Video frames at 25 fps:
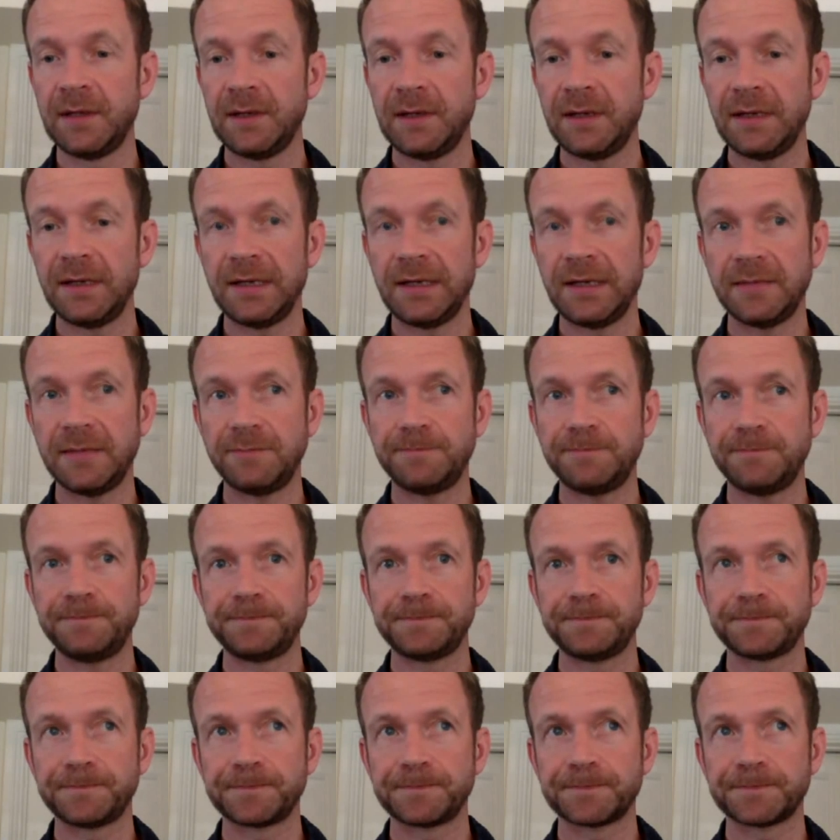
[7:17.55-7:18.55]
And
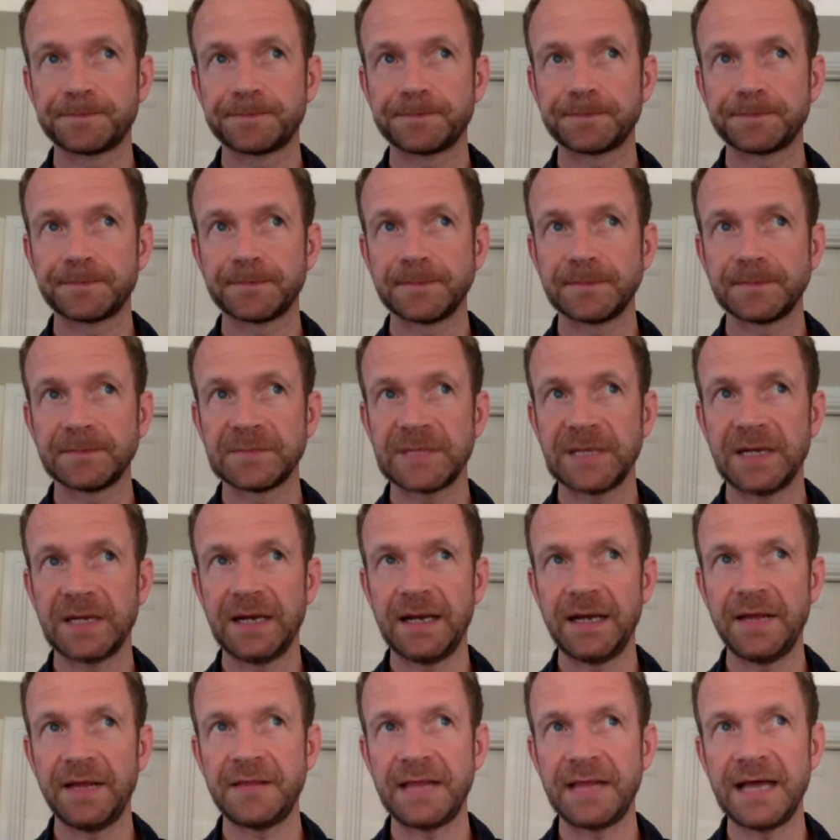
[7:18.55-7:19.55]

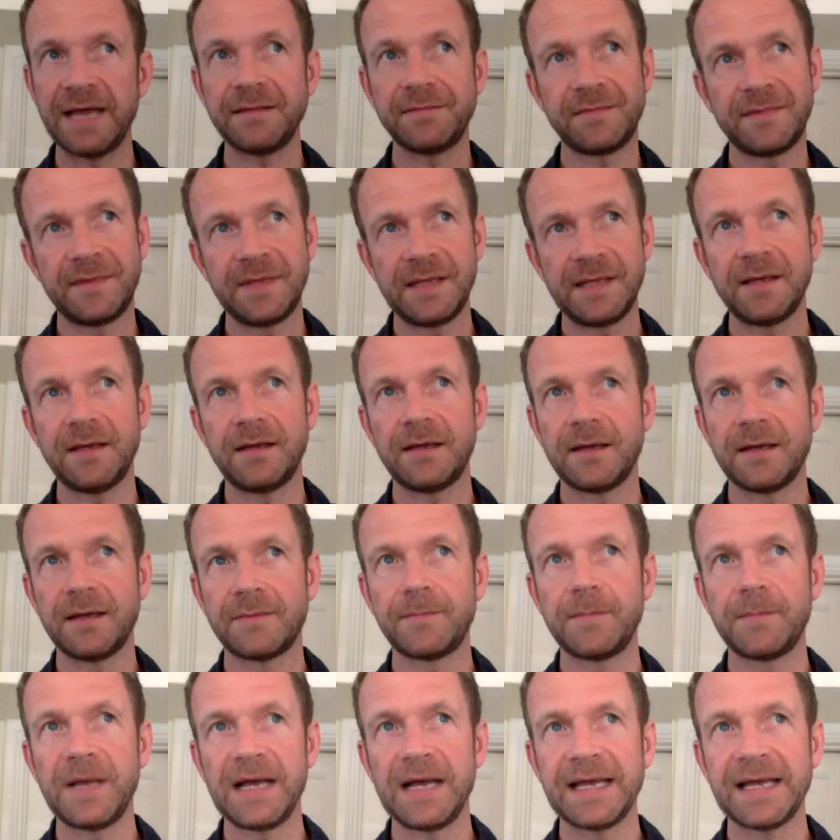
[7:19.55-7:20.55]

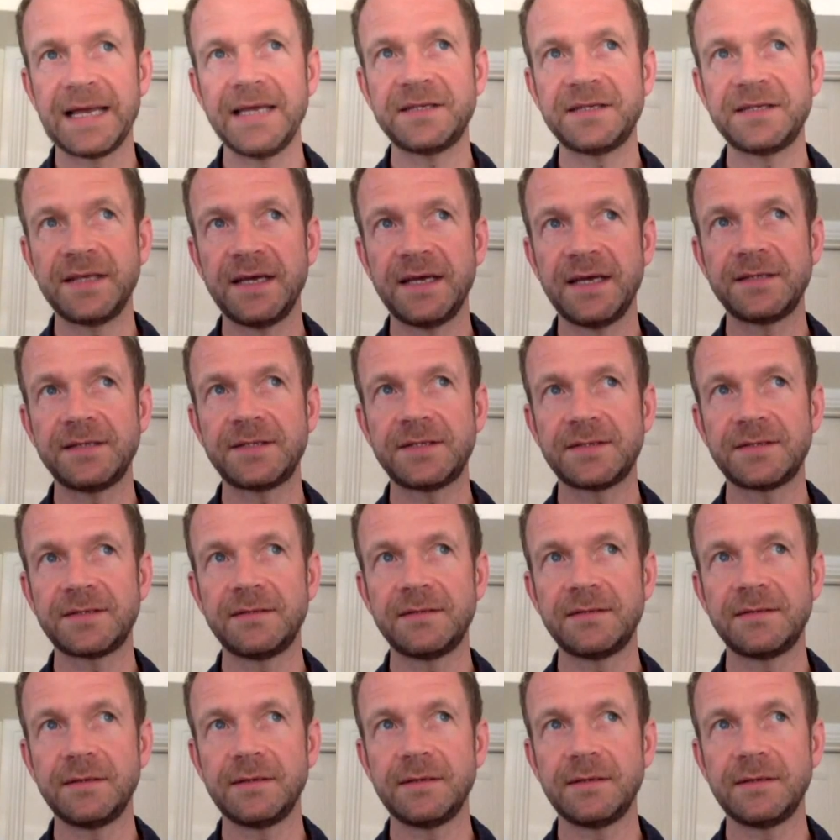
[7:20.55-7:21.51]
I guess that's